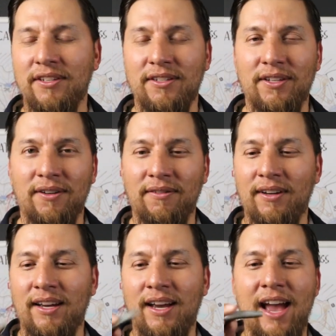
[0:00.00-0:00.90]

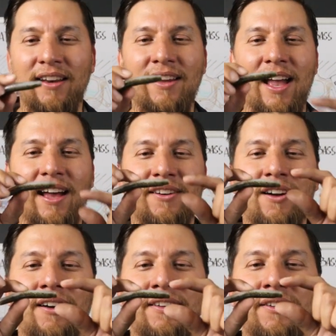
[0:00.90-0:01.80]
So I had I had
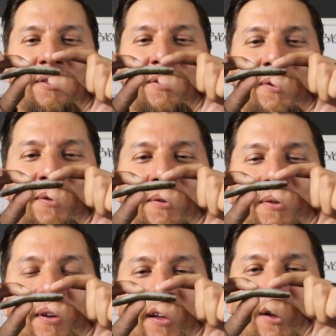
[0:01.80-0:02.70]
gone
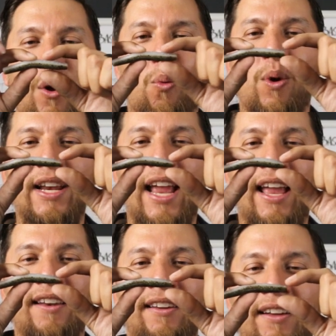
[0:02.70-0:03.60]
through one
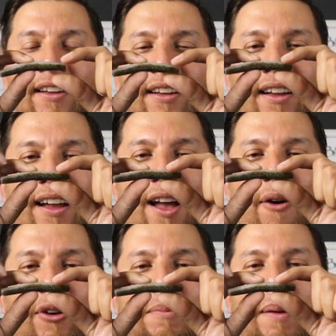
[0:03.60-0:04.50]
end.
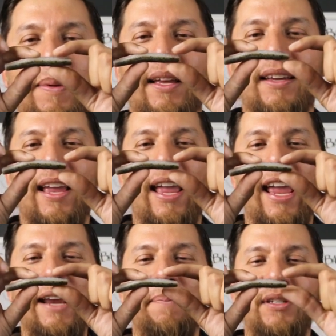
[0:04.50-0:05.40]
I was maybe like
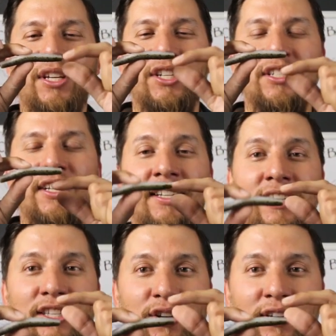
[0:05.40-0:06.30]
eight positions in
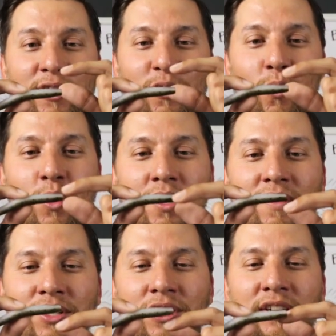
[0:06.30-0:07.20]
because I turned it a quarter
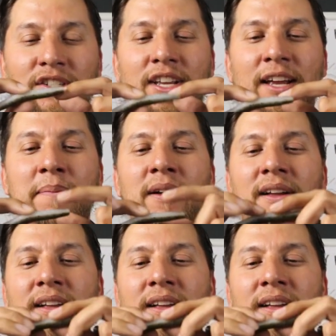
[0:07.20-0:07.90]
of a turn each time.